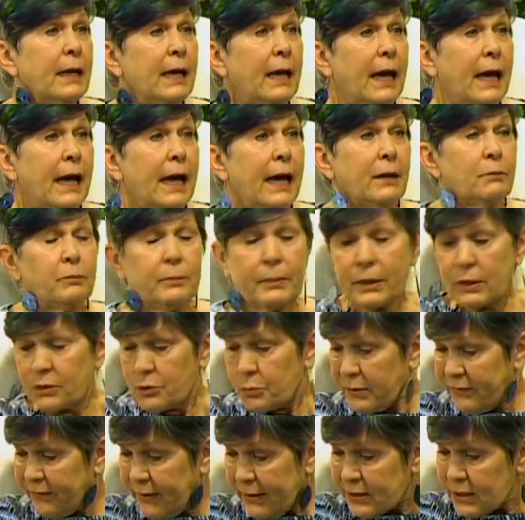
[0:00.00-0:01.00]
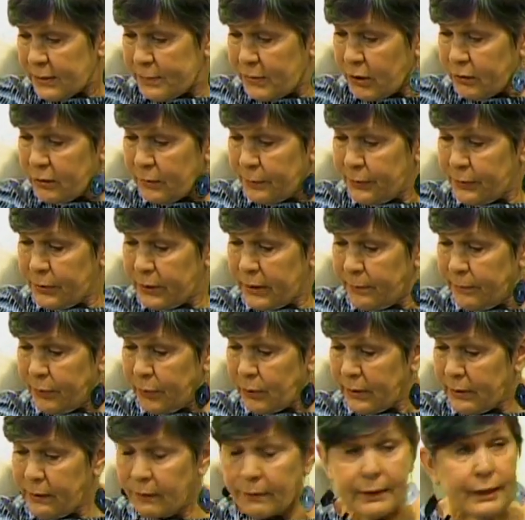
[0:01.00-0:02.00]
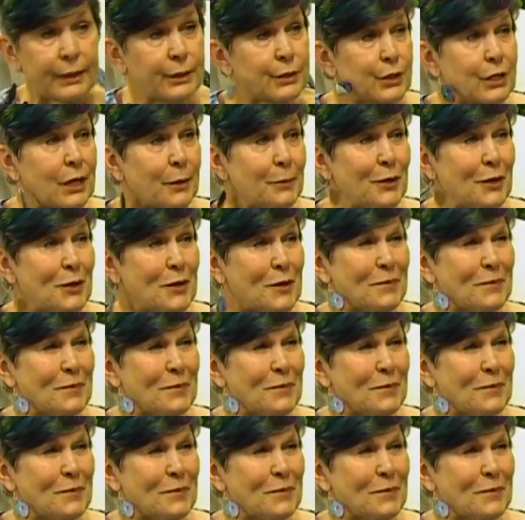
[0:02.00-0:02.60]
And because we've got some other pretty important things coming up.